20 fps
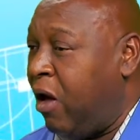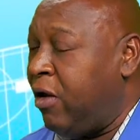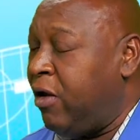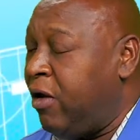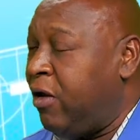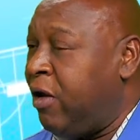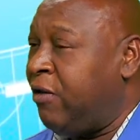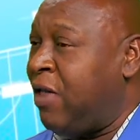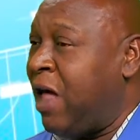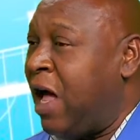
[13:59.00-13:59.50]

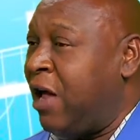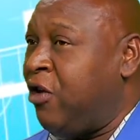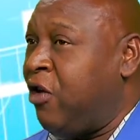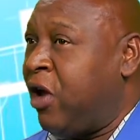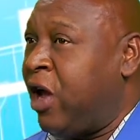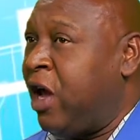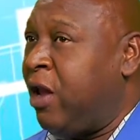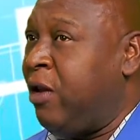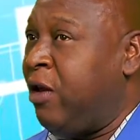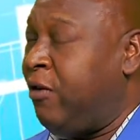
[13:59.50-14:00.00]
is that you
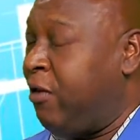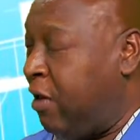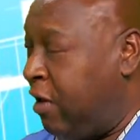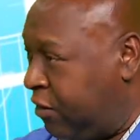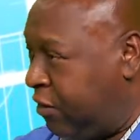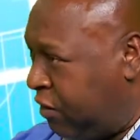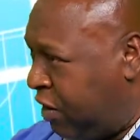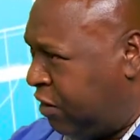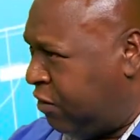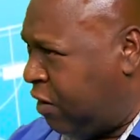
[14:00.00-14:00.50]
can,
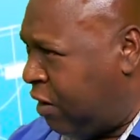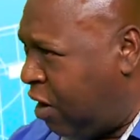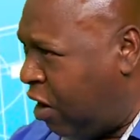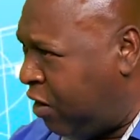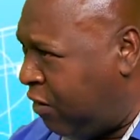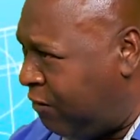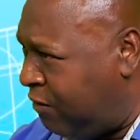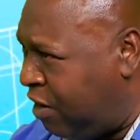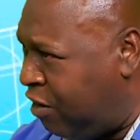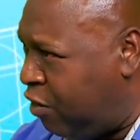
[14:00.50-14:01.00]
let's say it's on
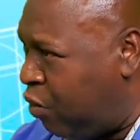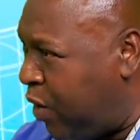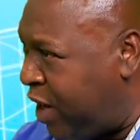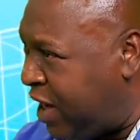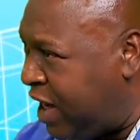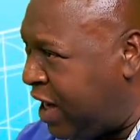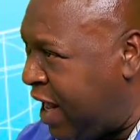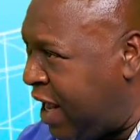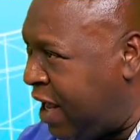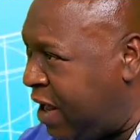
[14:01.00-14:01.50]
a very
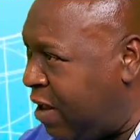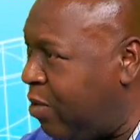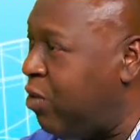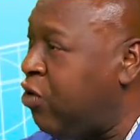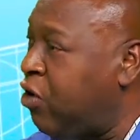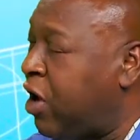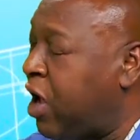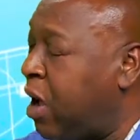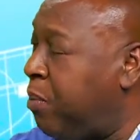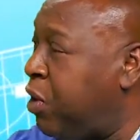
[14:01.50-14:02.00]
windy day,
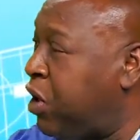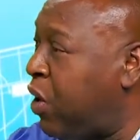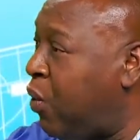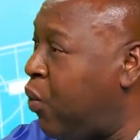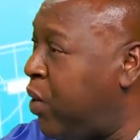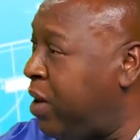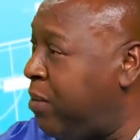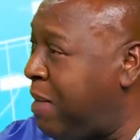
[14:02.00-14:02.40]
you can put up wind